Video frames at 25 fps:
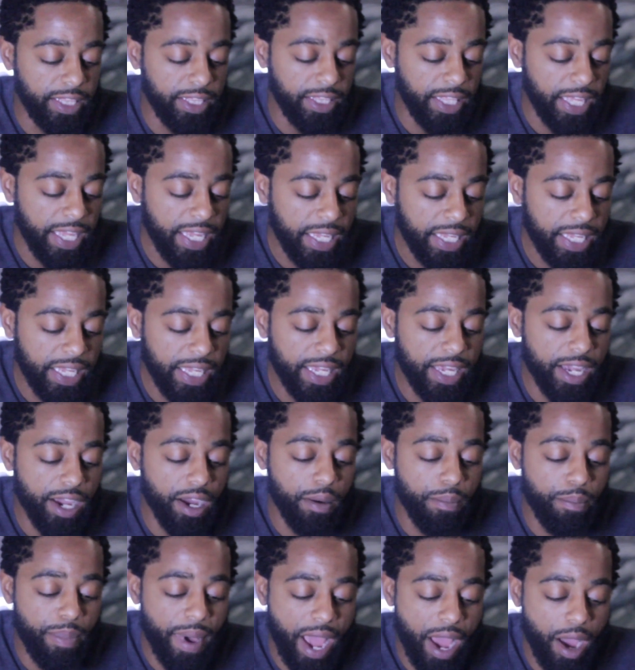Thinking
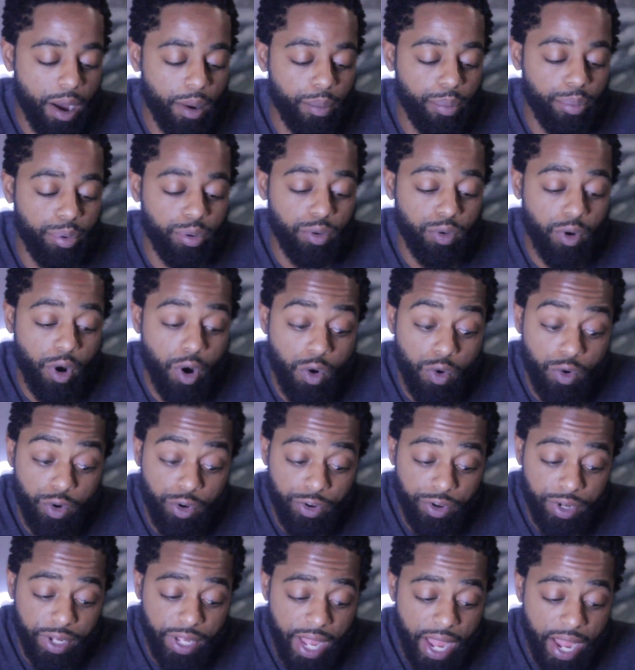about
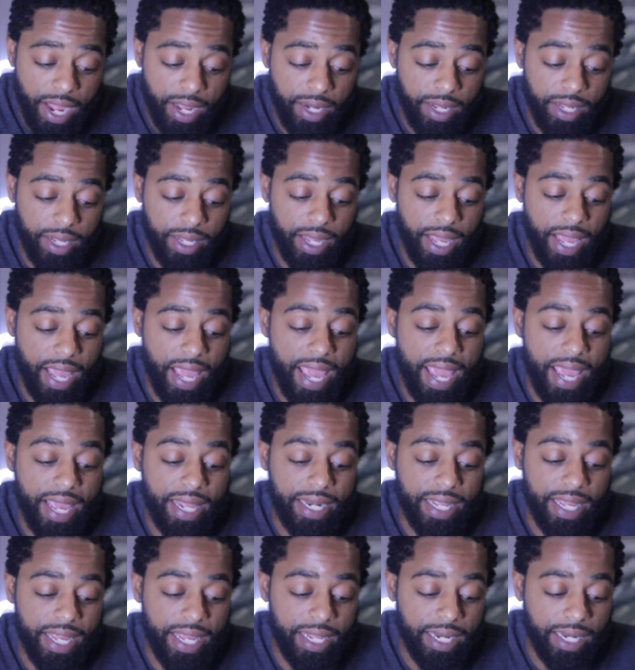procreating
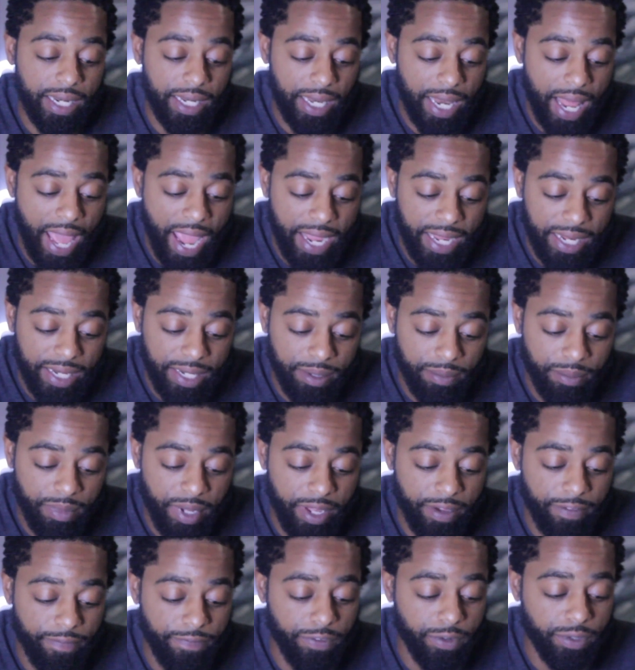and
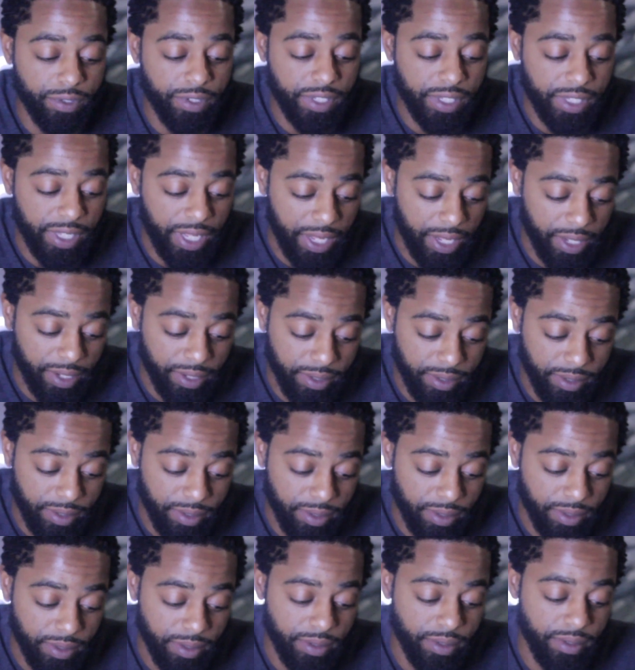enlightenment for
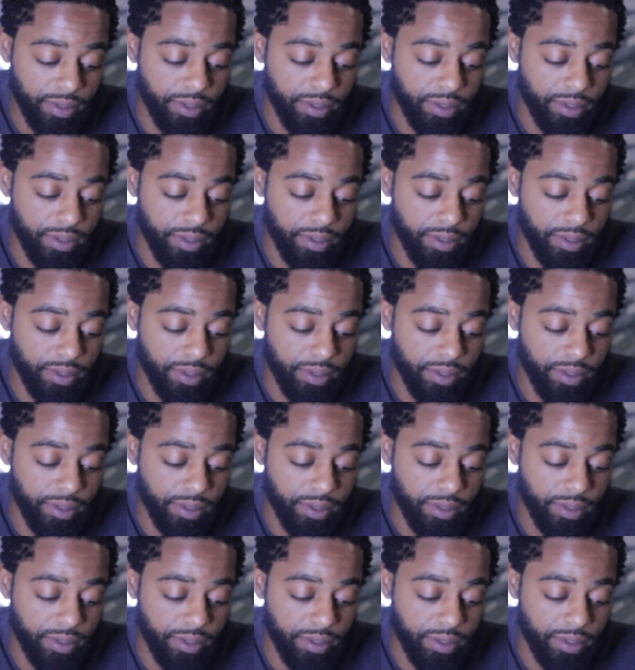sex.